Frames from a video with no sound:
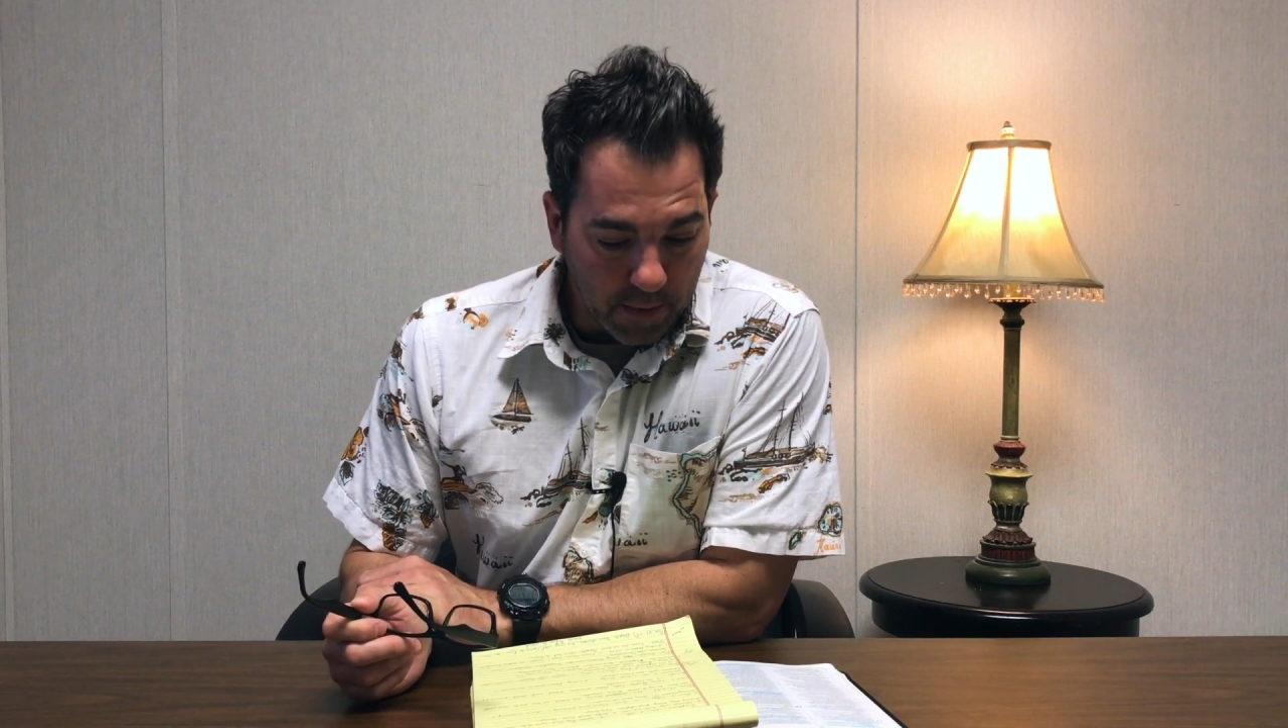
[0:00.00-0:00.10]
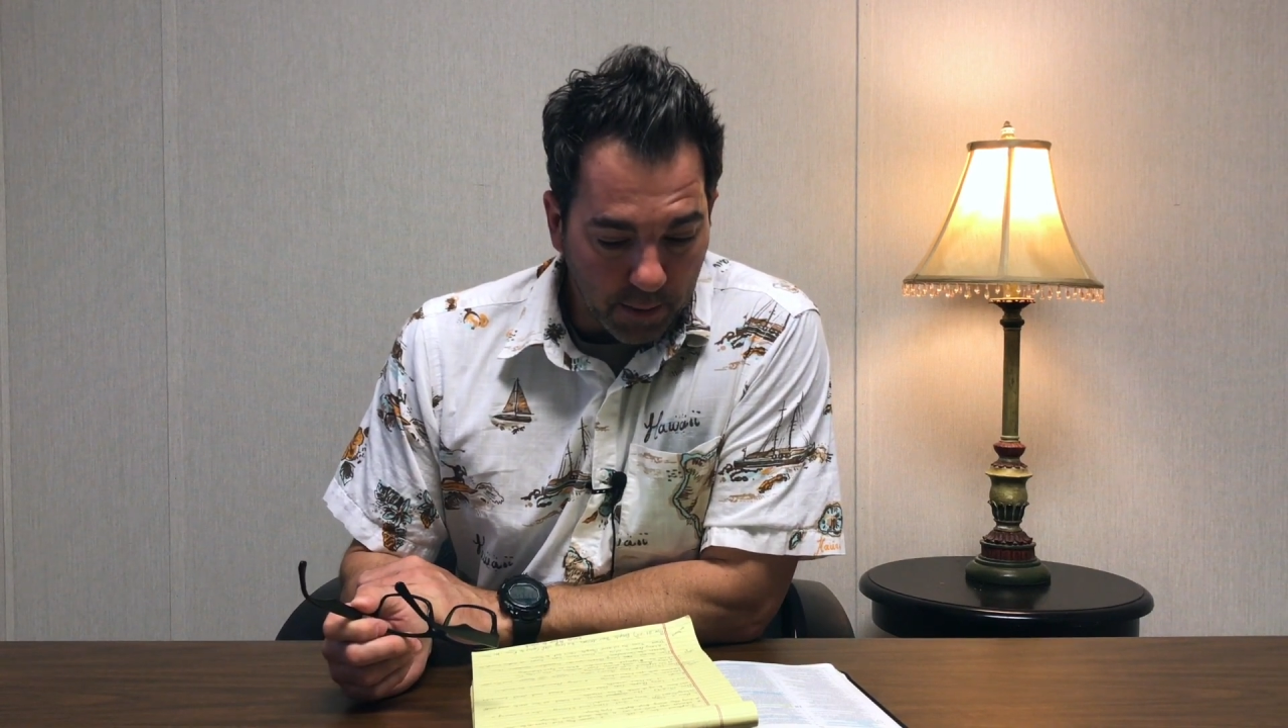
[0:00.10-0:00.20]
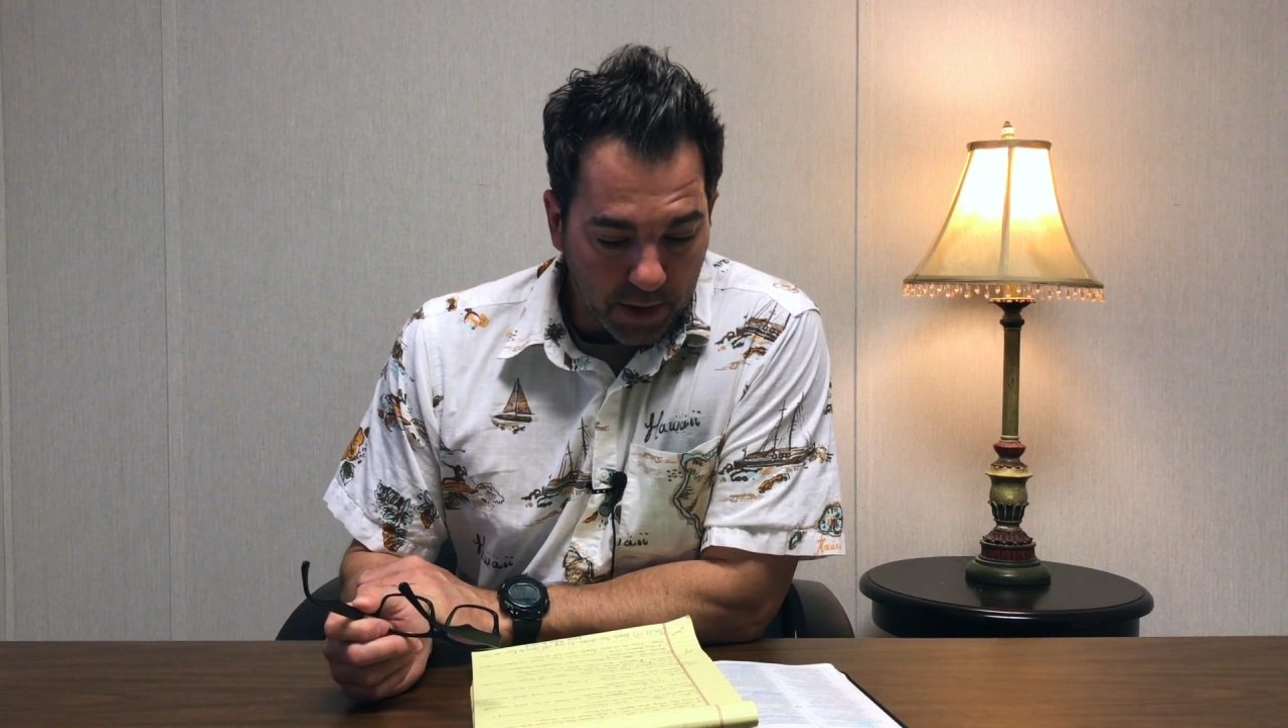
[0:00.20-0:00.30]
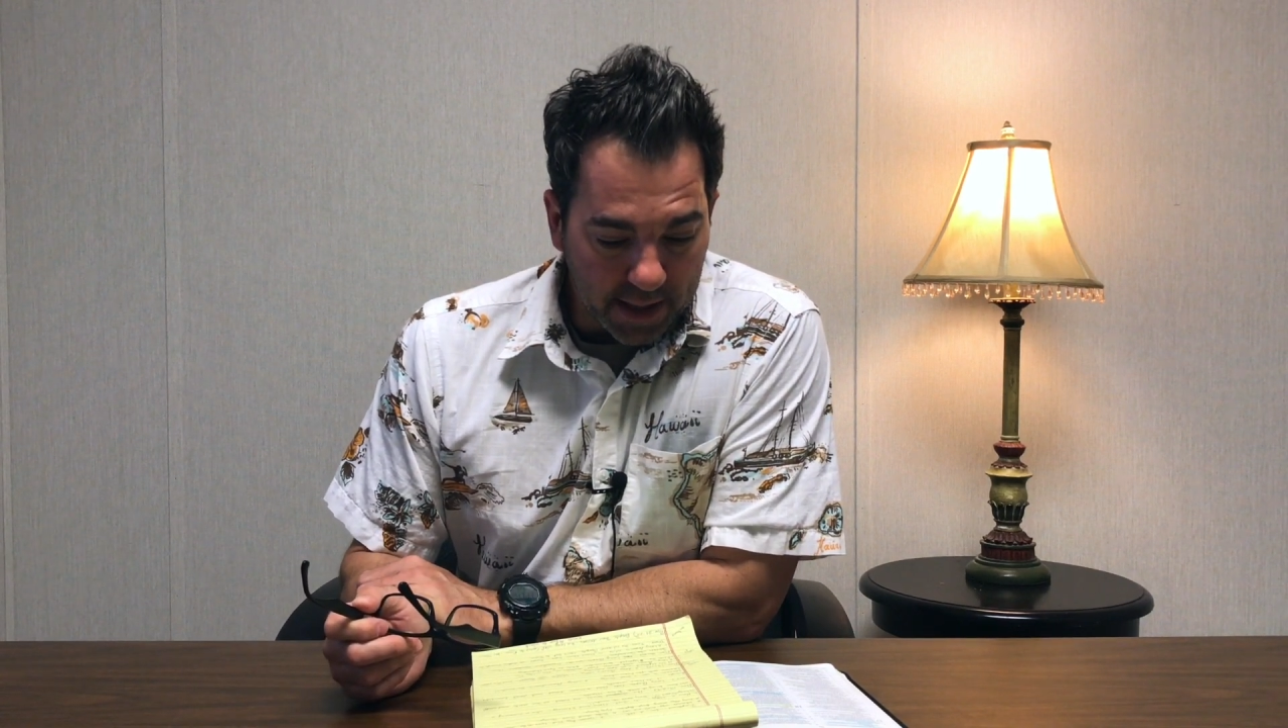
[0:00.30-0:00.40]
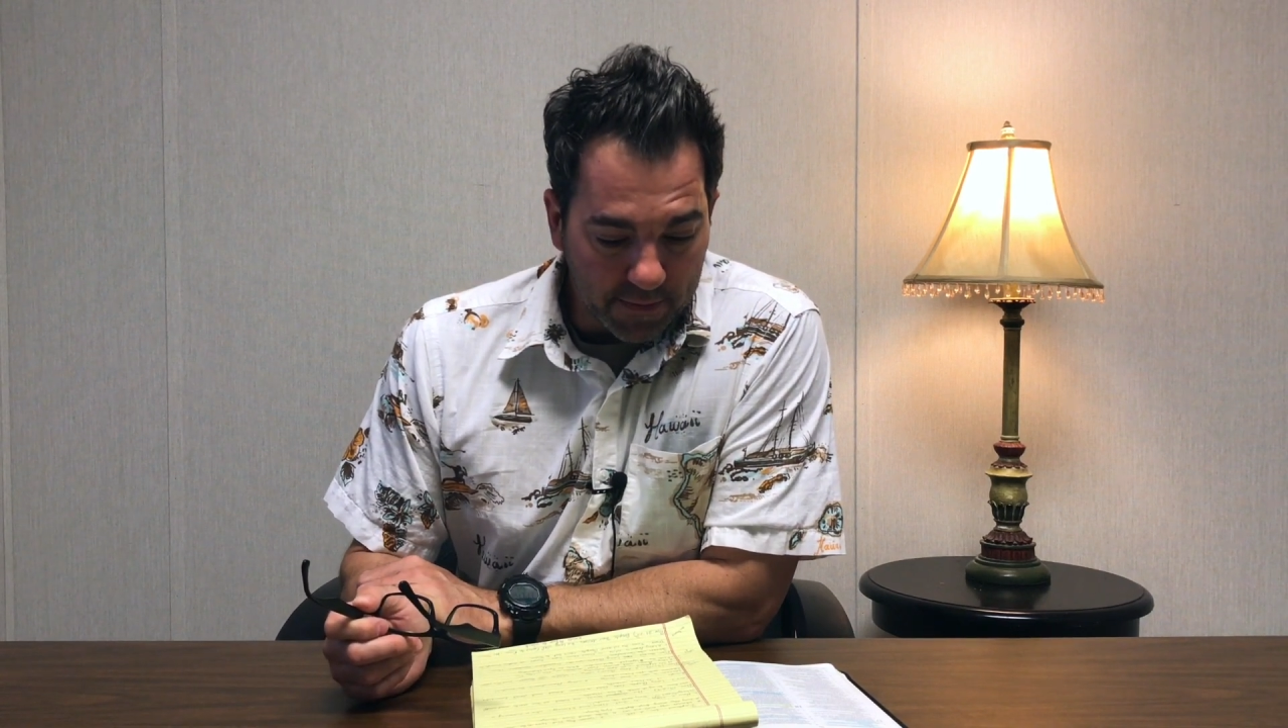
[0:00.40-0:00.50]

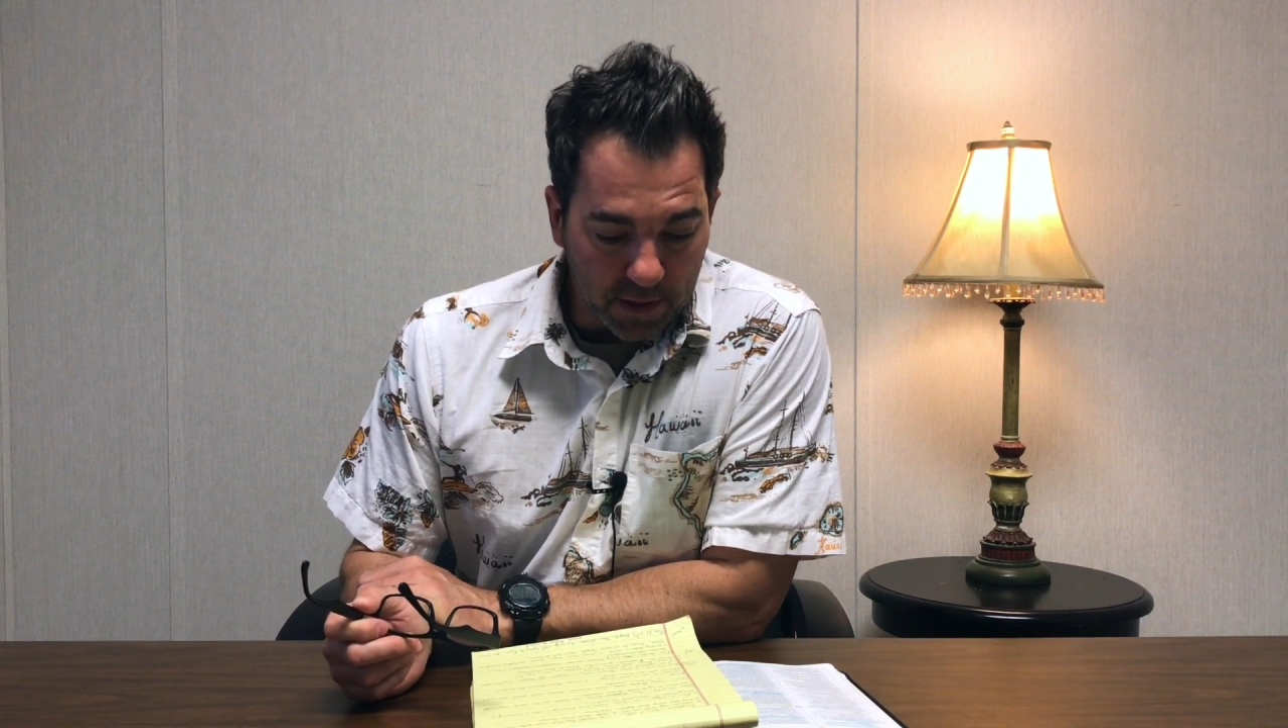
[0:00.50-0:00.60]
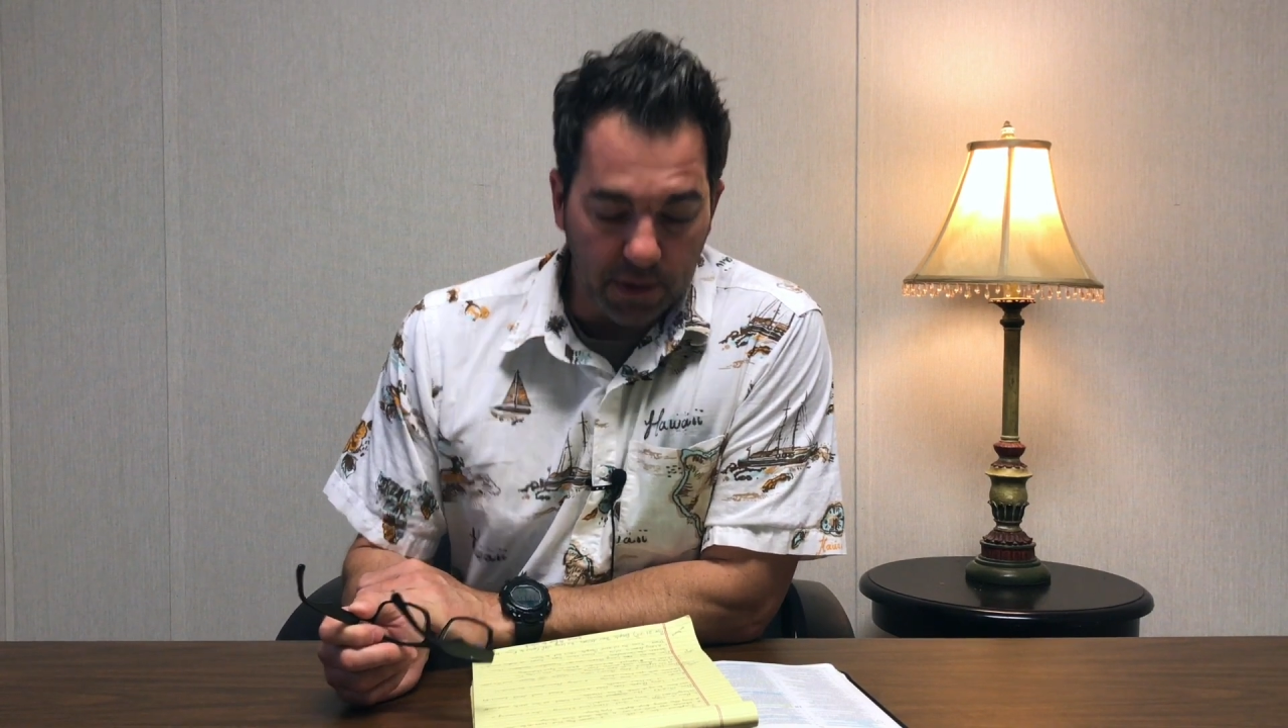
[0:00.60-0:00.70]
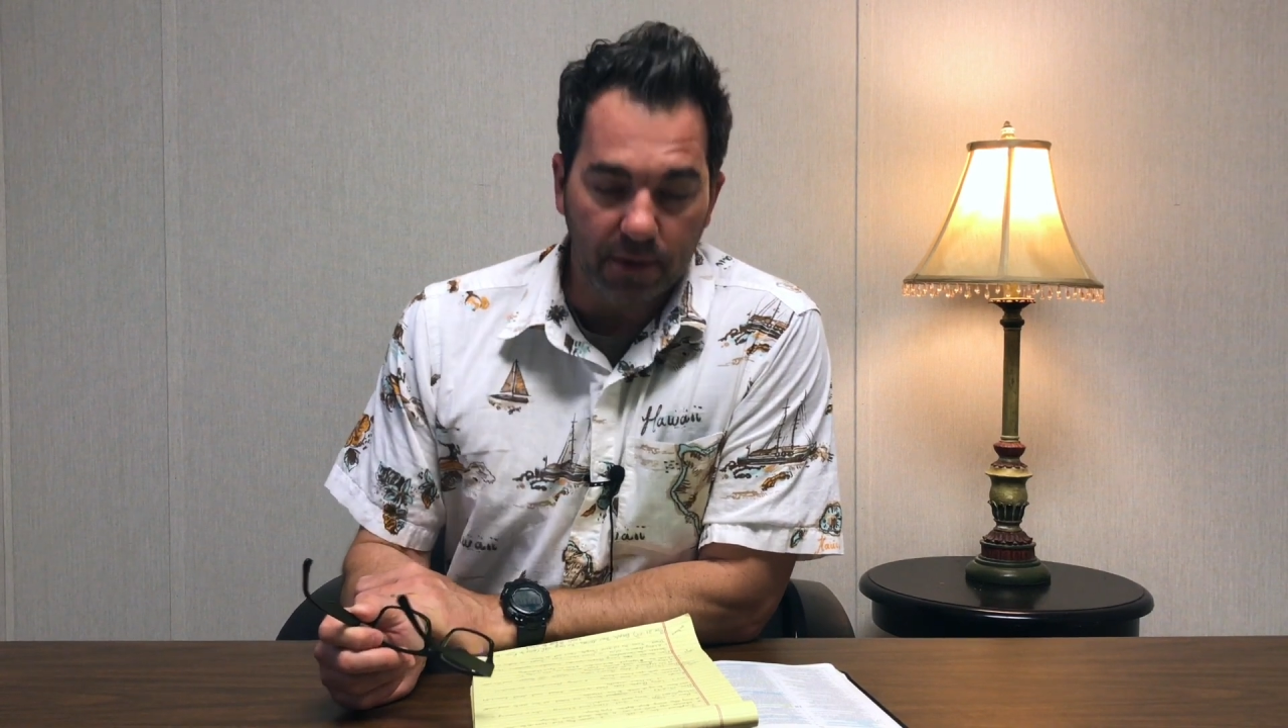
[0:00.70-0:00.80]
going to give a little